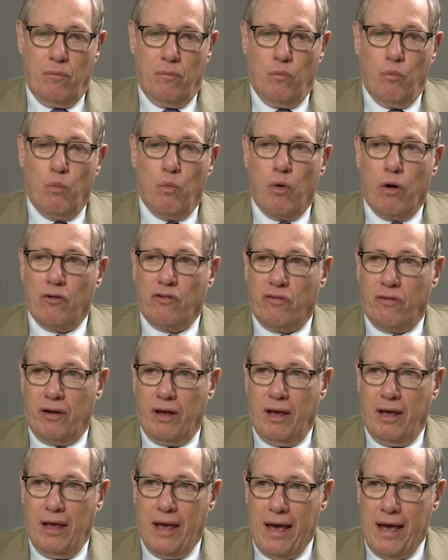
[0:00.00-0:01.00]

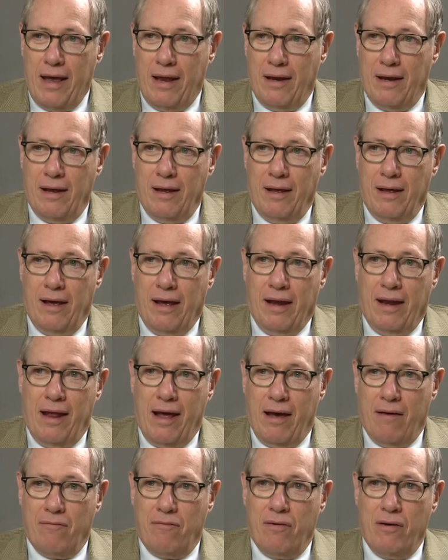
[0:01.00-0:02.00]
worsening gait and
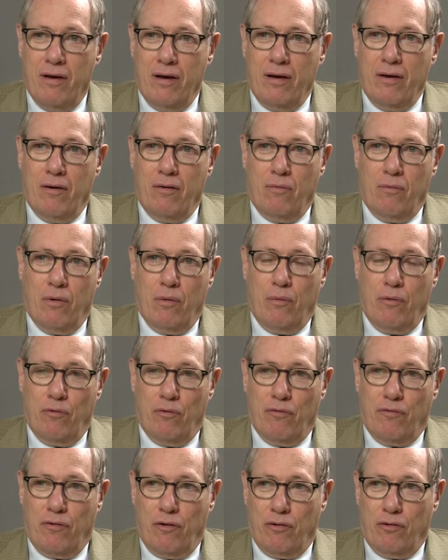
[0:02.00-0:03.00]
have what we
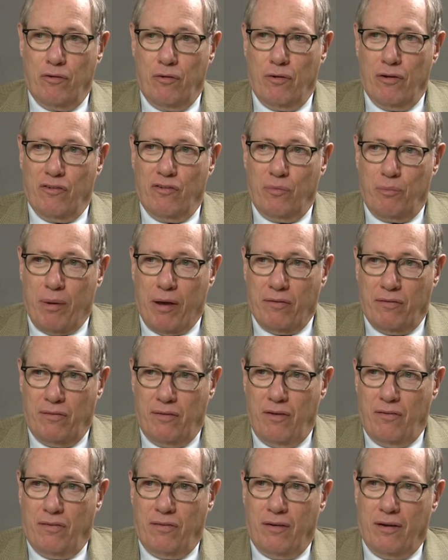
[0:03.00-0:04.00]
refer to as
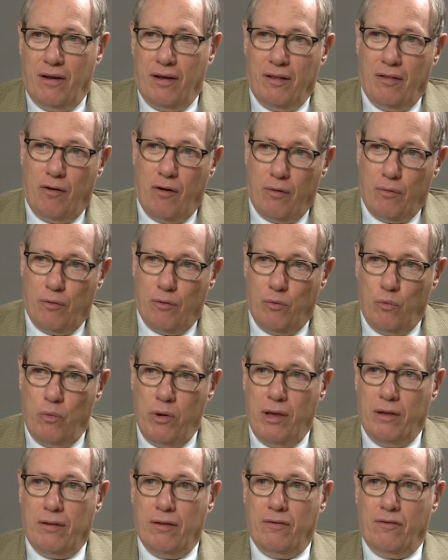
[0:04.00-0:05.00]
spasticity along with
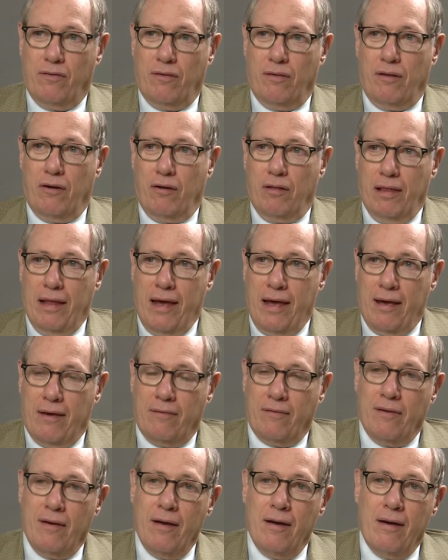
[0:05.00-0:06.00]
weakness in their
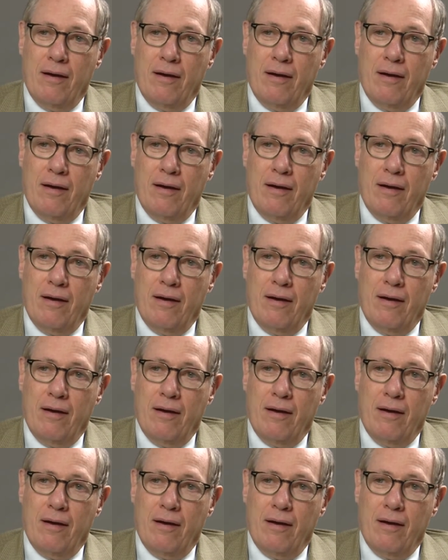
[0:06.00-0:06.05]
legs,